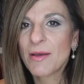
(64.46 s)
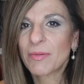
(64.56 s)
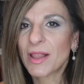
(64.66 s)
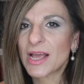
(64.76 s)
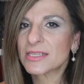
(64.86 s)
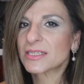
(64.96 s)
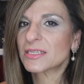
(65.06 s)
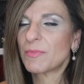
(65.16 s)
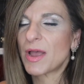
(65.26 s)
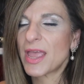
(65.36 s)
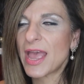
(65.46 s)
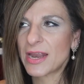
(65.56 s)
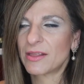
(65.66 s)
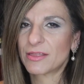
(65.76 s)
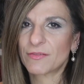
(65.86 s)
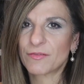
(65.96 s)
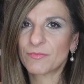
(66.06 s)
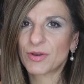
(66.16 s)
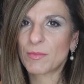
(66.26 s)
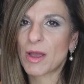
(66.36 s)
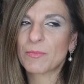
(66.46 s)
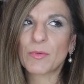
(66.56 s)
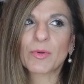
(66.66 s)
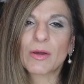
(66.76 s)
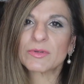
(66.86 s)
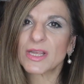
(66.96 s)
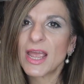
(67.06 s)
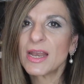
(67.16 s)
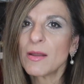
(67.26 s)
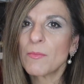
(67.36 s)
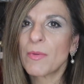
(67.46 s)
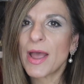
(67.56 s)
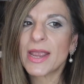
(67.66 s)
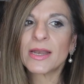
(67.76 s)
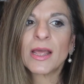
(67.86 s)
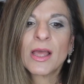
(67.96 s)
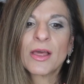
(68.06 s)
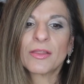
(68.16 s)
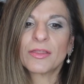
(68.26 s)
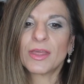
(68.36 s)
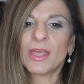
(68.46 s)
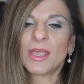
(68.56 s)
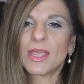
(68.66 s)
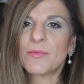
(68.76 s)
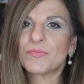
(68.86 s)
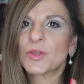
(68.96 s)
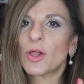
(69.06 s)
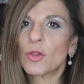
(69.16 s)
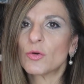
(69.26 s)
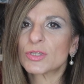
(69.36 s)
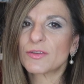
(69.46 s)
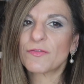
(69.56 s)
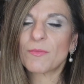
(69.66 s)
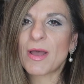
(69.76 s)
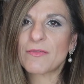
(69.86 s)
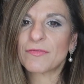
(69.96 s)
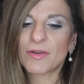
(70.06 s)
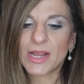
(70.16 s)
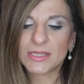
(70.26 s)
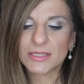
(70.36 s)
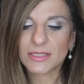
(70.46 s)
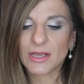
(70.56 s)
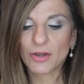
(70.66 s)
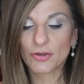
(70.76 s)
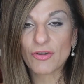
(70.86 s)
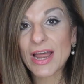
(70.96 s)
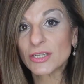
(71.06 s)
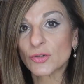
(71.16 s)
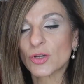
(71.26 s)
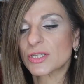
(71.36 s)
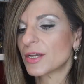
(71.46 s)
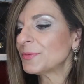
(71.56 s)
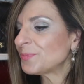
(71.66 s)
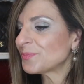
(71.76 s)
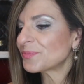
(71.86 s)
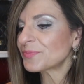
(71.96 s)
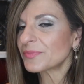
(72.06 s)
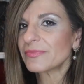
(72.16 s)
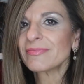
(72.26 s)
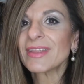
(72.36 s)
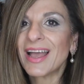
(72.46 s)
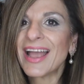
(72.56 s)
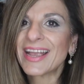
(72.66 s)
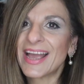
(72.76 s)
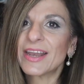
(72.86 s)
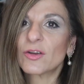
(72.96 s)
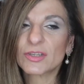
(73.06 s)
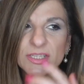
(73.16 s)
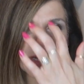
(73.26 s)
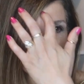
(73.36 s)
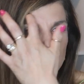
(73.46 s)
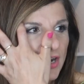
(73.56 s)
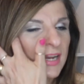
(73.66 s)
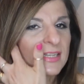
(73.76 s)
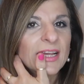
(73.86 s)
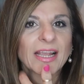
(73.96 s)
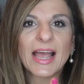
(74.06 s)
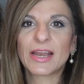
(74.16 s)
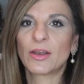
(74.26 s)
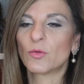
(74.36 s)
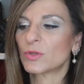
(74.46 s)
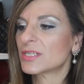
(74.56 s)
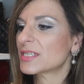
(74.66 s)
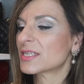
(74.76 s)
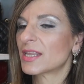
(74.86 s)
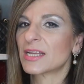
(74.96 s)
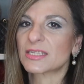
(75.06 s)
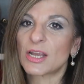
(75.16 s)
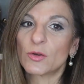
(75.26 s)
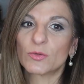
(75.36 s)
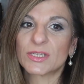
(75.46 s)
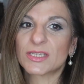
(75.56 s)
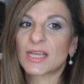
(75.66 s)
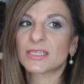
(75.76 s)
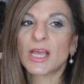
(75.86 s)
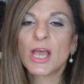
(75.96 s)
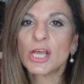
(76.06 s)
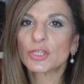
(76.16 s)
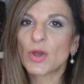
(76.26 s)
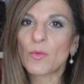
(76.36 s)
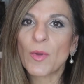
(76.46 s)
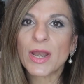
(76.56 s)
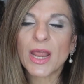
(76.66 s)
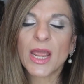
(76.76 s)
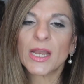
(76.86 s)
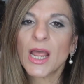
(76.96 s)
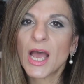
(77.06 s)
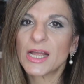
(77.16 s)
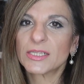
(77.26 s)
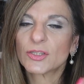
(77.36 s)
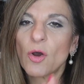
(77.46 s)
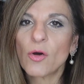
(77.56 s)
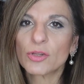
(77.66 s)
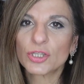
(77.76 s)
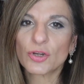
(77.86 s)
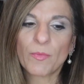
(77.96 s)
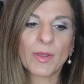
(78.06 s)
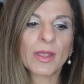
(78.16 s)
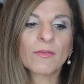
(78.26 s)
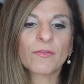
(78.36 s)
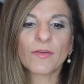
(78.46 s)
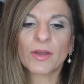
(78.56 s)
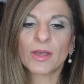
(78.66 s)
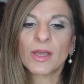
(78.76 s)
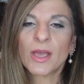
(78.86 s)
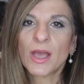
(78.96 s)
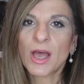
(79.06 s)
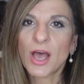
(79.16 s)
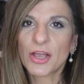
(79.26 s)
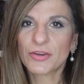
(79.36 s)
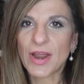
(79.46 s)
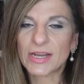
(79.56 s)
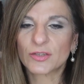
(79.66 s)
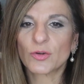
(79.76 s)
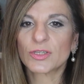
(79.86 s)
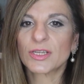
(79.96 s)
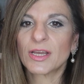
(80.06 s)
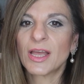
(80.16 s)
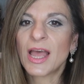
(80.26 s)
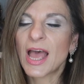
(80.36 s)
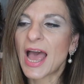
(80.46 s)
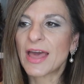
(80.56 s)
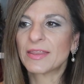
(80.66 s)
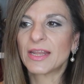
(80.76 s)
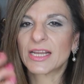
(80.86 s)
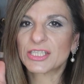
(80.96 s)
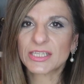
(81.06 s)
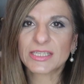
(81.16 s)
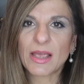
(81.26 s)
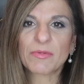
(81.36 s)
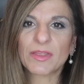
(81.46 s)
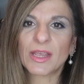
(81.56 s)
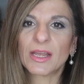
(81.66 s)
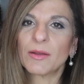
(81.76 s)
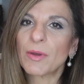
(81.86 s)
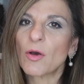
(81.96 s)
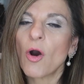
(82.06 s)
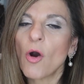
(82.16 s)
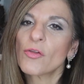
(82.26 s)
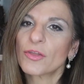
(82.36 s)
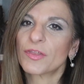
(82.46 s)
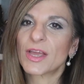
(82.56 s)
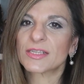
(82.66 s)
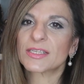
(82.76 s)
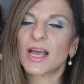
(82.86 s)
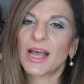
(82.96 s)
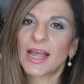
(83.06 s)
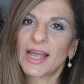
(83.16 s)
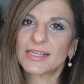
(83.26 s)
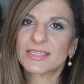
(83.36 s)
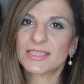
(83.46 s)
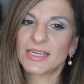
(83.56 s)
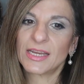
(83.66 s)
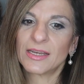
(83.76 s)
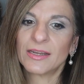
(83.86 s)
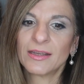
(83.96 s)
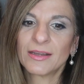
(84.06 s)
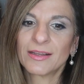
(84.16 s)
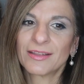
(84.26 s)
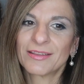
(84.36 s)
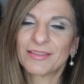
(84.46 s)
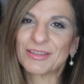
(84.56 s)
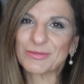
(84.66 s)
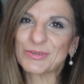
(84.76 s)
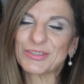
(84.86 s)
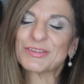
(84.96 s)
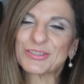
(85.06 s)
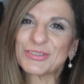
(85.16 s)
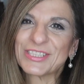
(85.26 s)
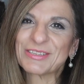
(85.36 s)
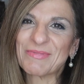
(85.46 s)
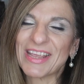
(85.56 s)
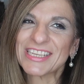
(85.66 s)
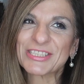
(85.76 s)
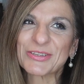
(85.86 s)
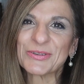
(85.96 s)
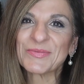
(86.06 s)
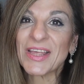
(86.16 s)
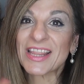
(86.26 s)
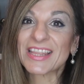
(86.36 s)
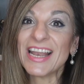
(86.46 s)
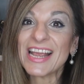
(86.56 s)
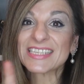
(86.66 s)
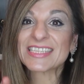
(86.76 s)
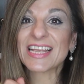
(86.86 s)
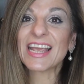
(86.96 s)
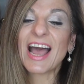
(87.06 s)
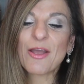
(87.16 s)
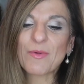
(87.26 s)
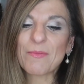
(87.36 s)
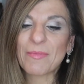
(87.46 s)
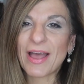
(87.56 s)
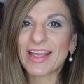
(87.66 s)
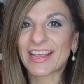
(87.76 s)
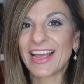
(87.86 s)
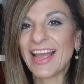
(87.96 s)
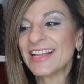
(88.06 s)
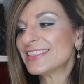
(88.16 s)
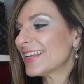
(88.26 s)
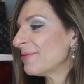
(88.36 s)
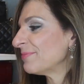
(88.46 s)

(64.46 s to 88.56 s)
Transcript: plans to buy anything from Primark, but when I was in buying the clothes for my friend's granddaughter, I kind of got sidetracked. I kind of noticed things. So I went in, I did all the shopping for her granddaughter, and then I just kept thinking about all the things that I had seen that would have suited me. So the next day I went back and